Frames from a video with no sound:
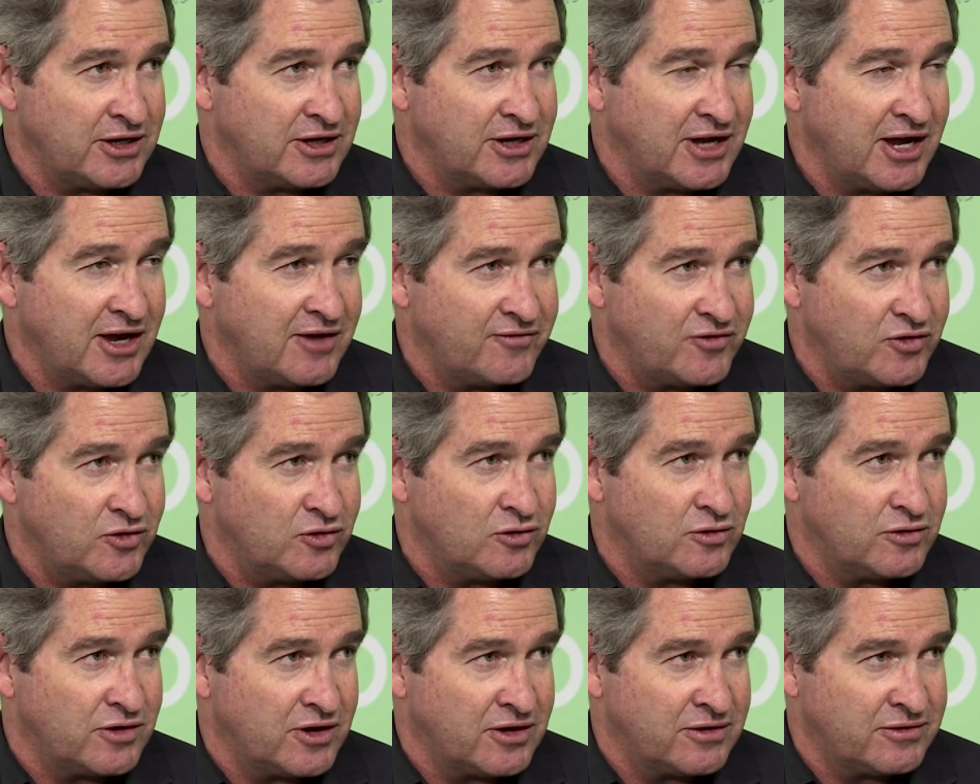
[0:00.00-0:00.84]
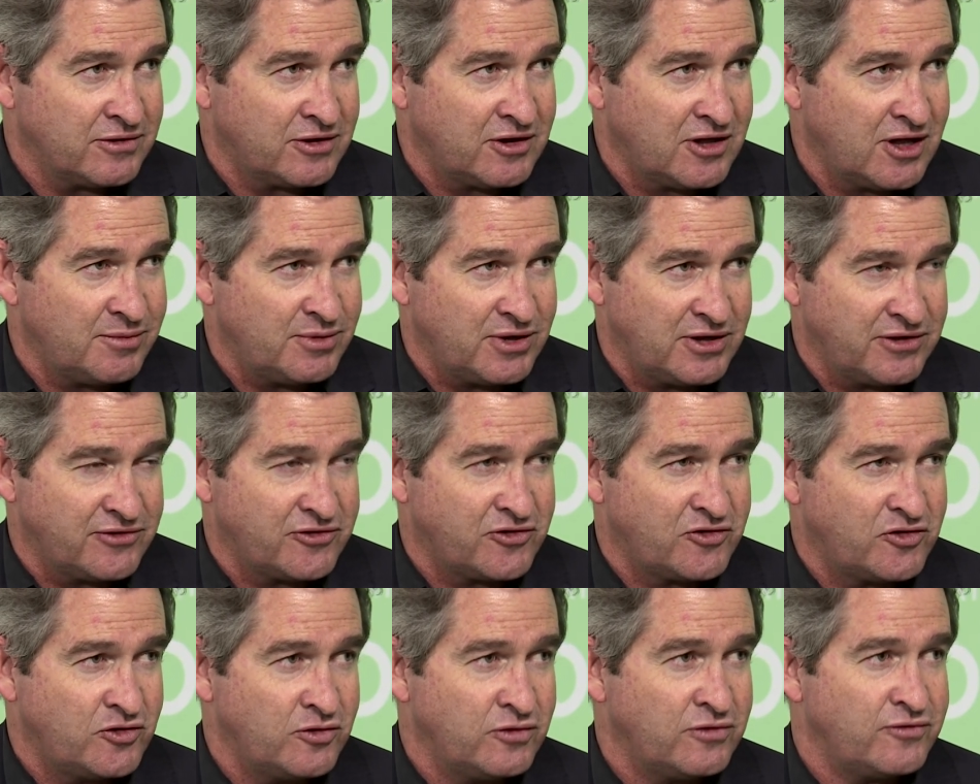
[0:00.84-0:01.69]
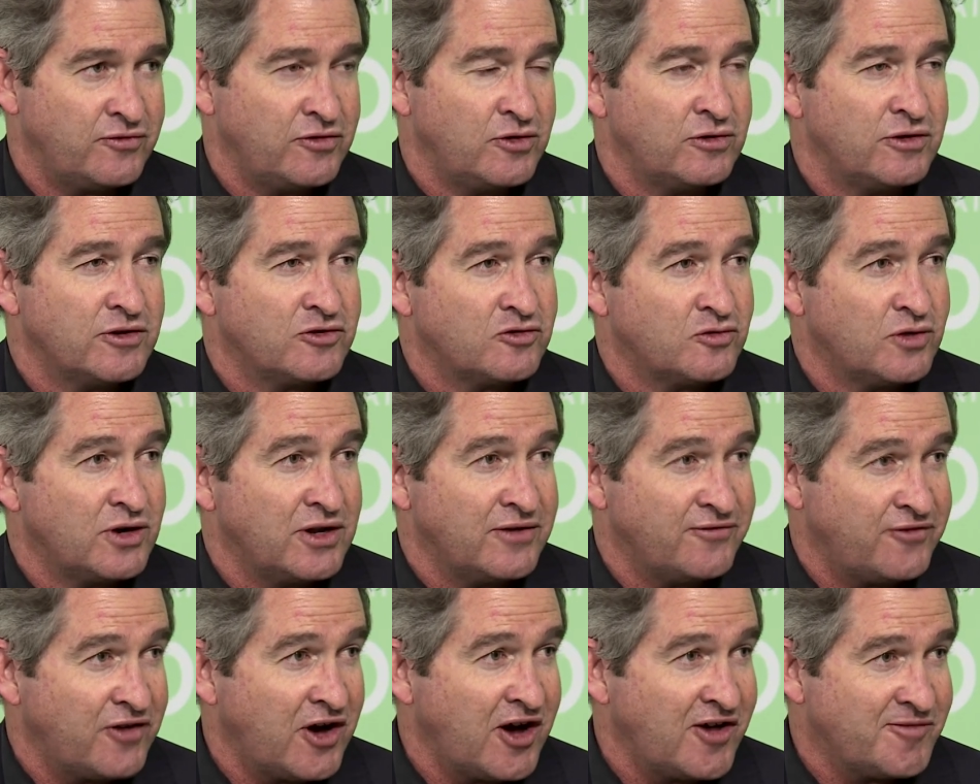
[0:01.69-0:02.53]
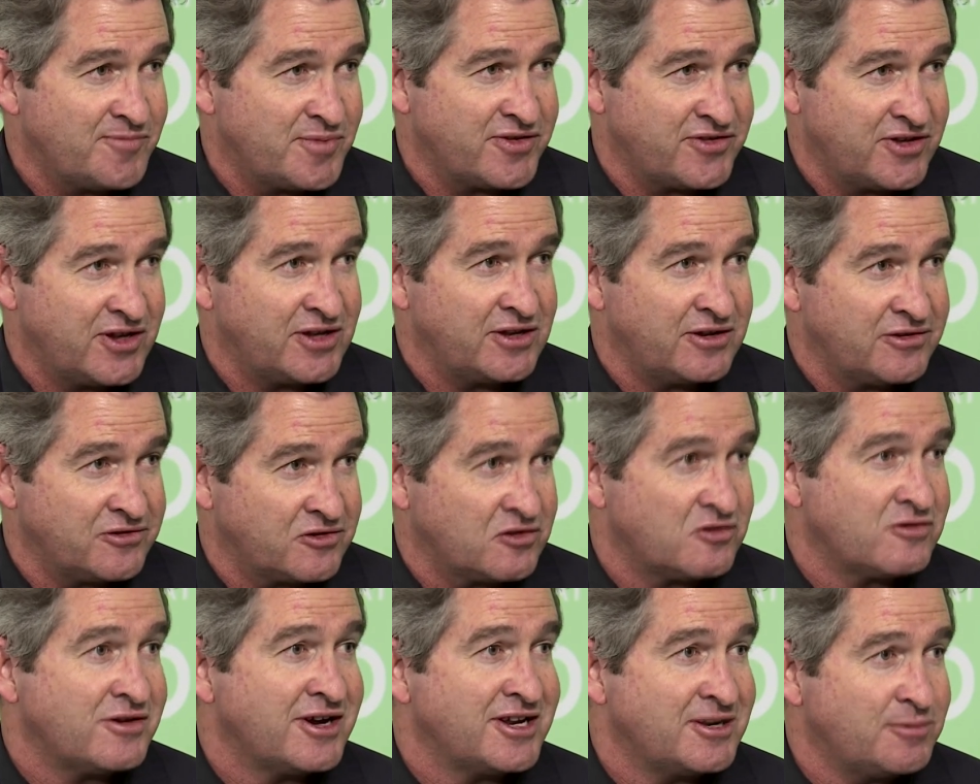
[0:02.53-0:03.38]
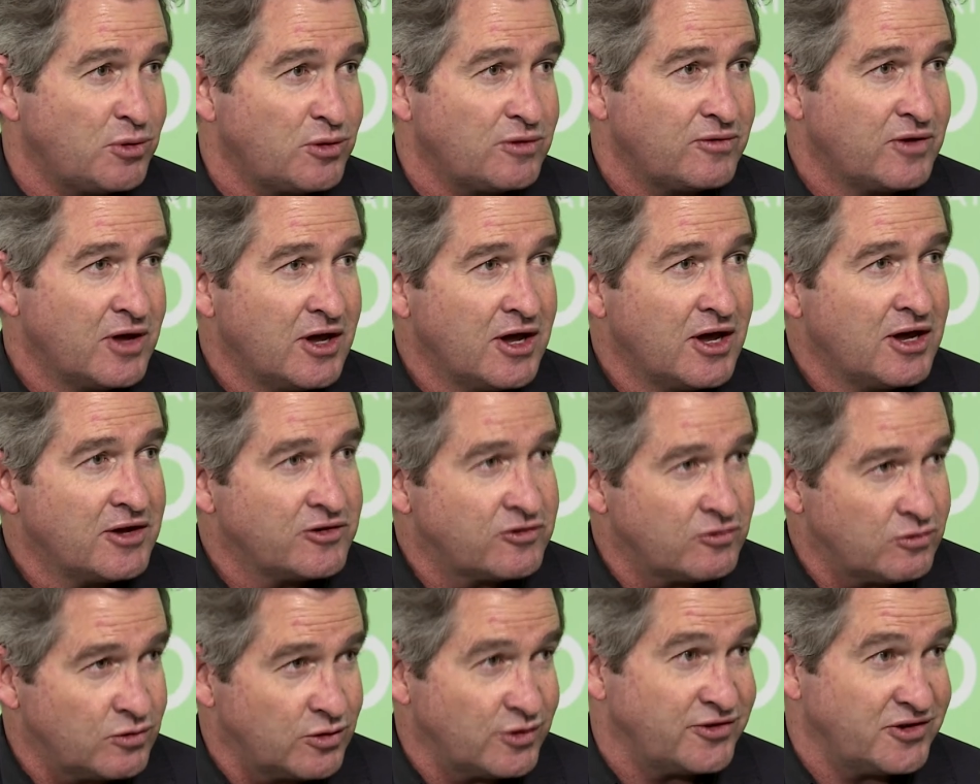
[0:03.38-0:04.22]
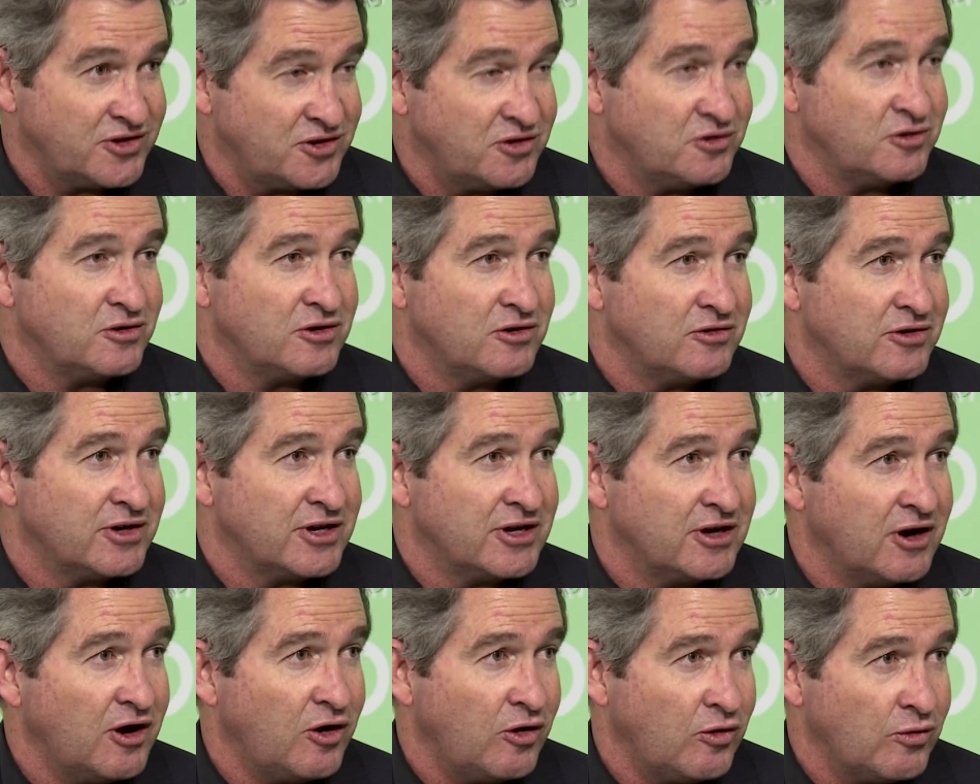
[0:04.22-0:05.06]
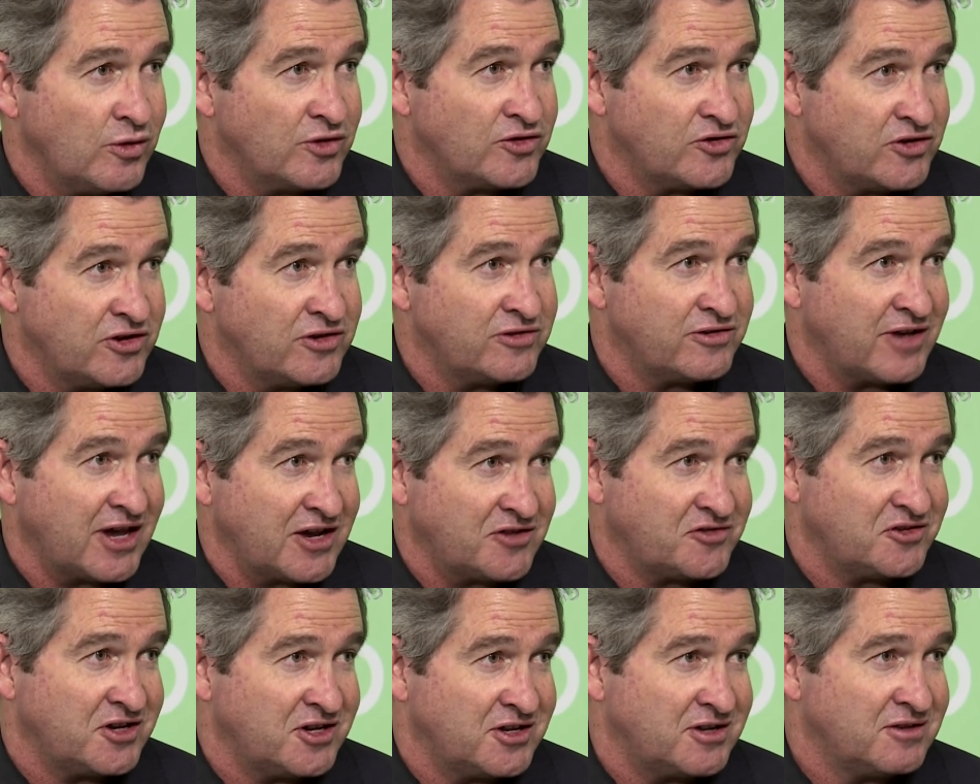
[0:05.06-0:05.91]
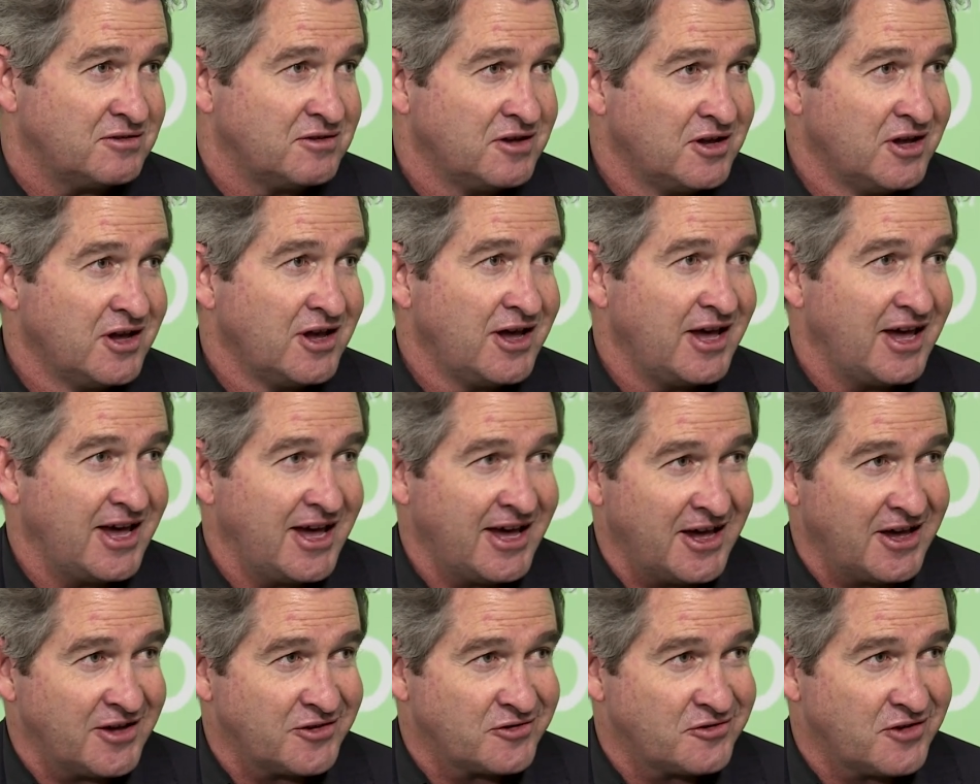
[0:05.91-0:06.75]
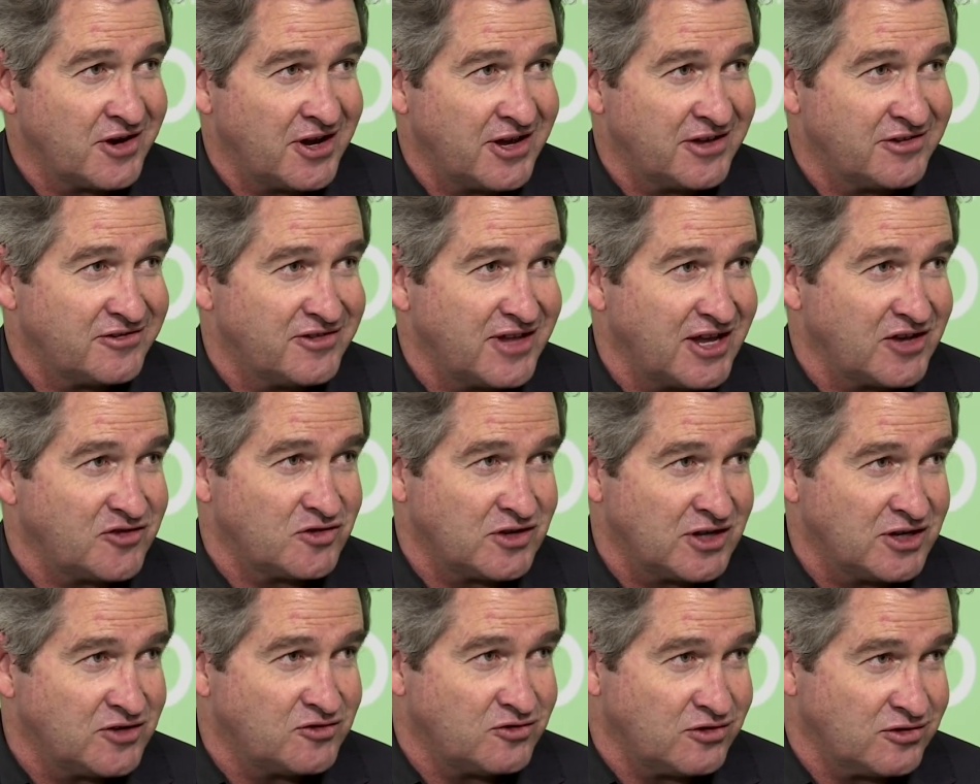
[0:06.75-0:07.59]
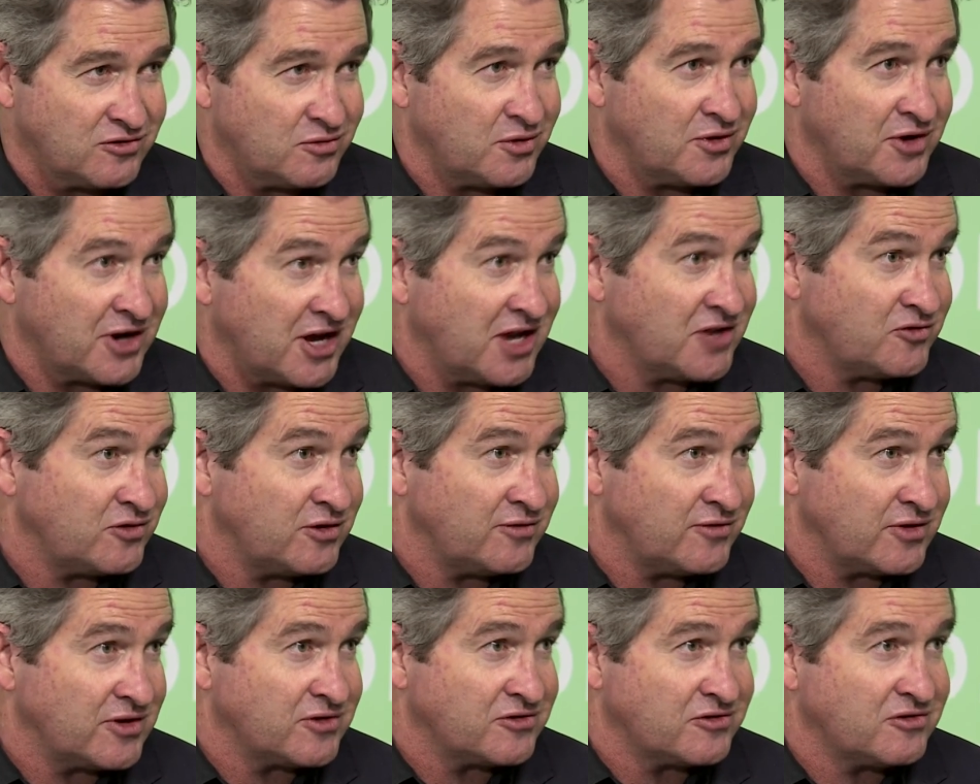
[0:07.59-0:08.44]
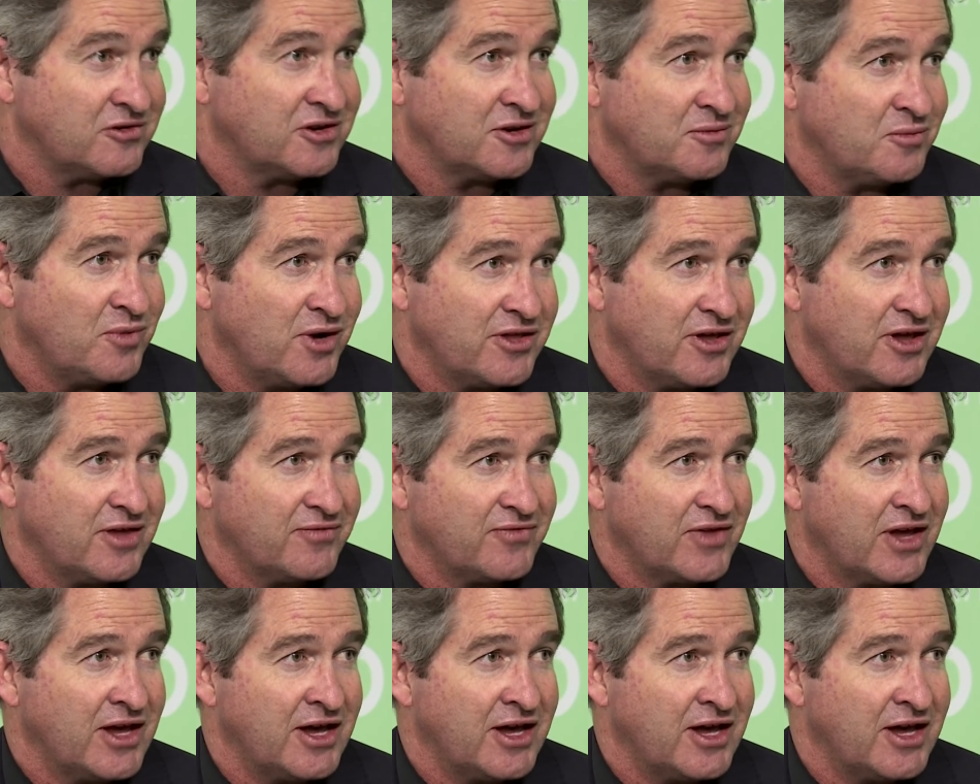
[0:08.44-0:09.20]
In our view, the Climate Institute's view, the 25% is credible towards a 2-degree goal, which is actually in Australia's national interest. We're a country of extreme weather.